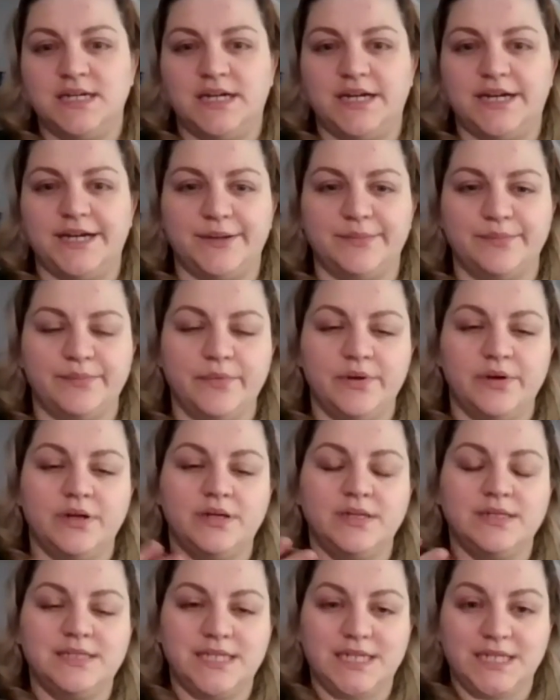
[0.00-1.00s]
Um,
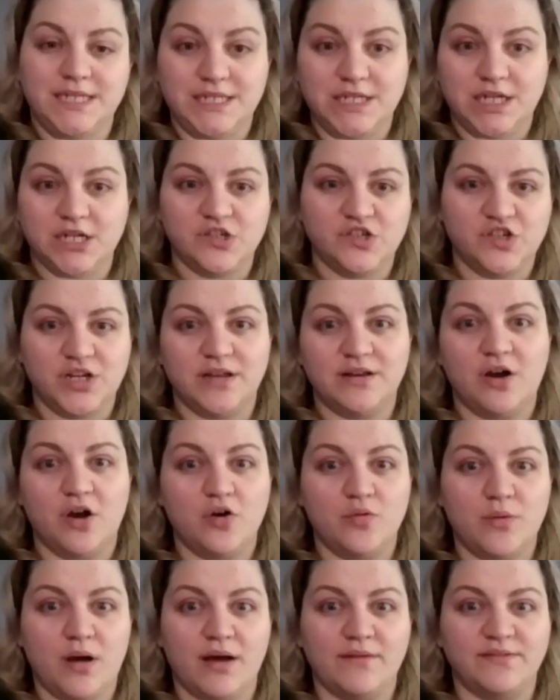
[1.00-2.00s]
Sandy touched on
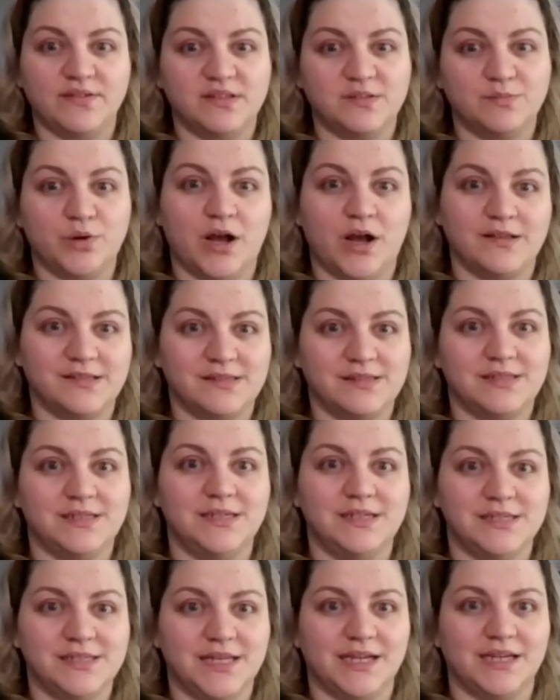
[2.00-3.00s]
home office
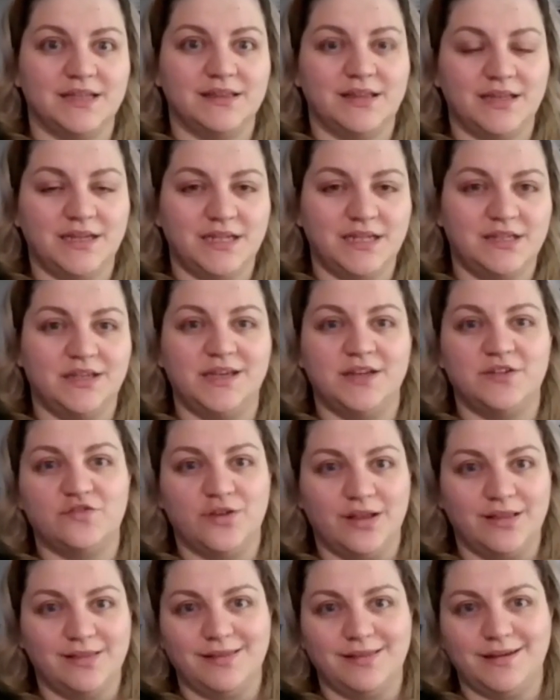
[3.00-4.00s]
processes that need to get
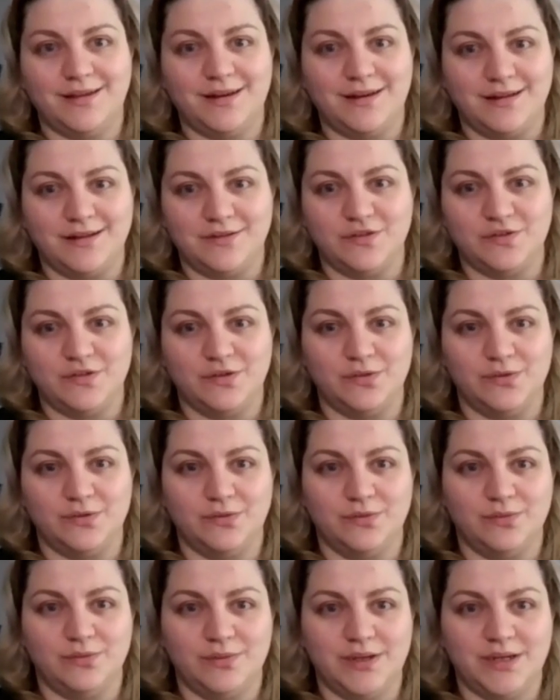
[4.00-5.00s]
translated
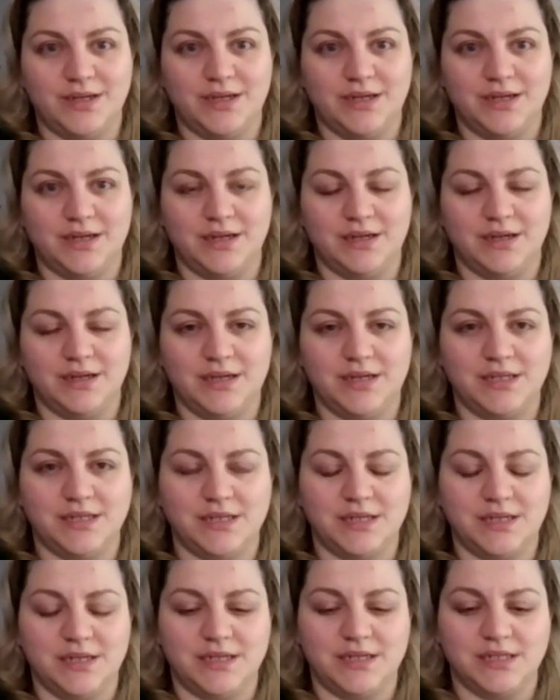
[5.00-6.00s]
into
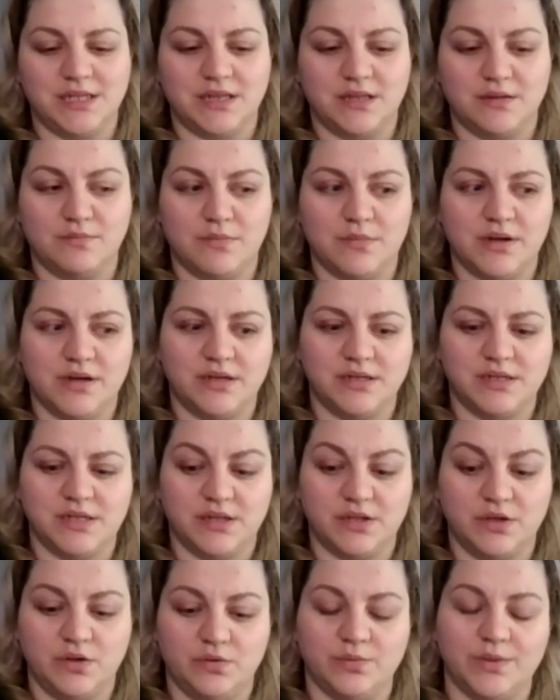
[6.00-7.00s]

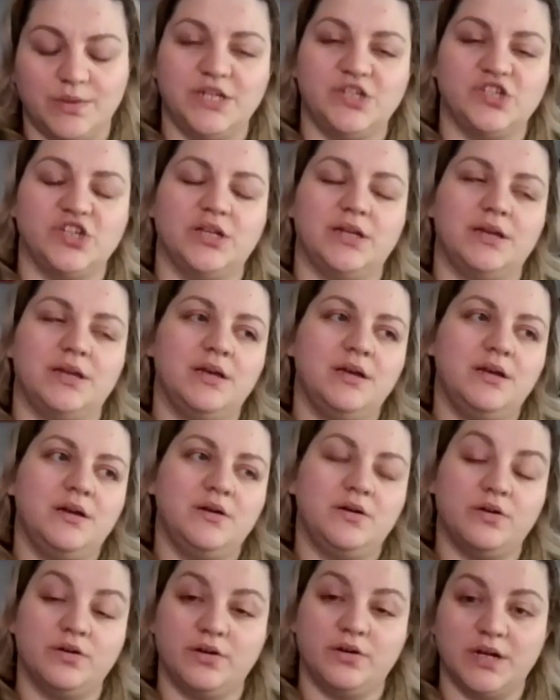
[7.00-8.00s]
the new region
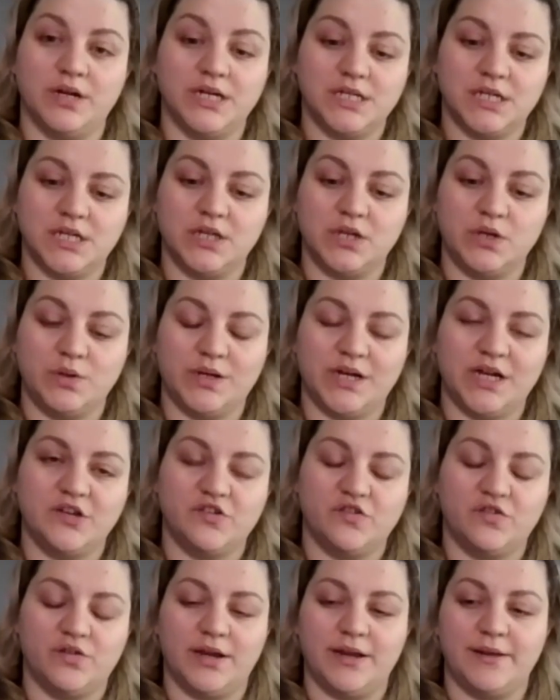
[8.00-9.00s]
or into the new
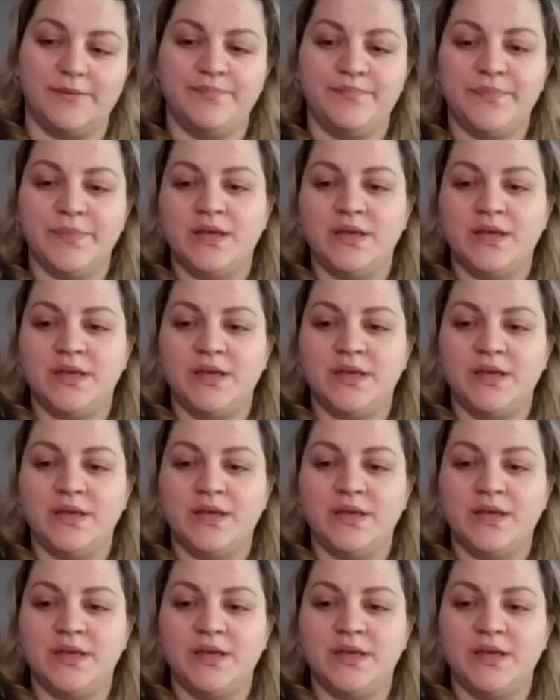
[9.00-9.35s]
country.